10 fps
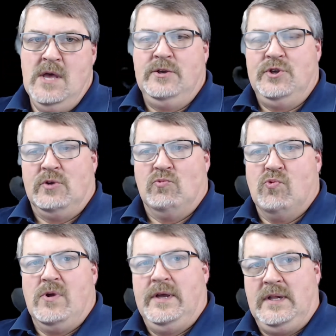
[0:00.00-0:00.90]
you can
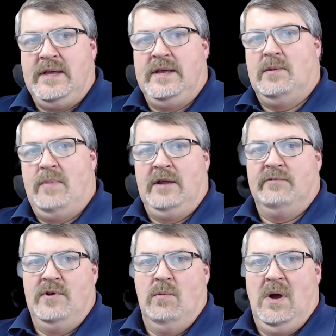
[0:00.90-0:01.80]
really get a bang for
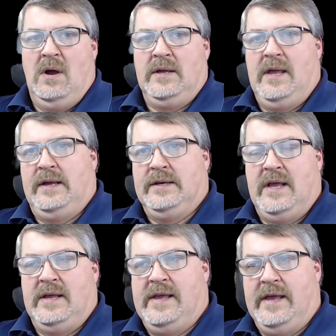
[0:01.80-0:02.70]
your buck
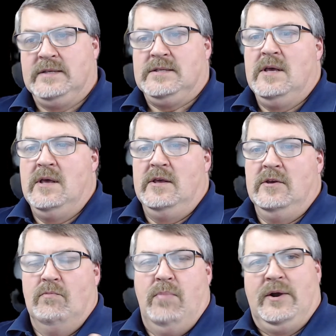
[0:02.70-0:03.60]
and get
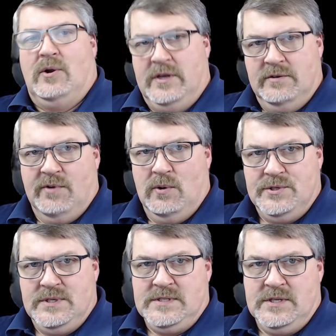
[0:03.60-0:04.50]
better
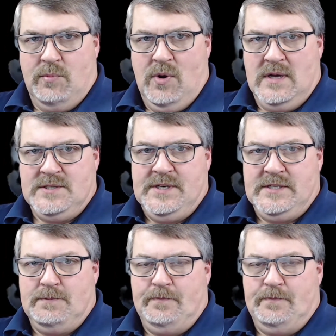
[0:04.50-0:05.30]
conversions in the process.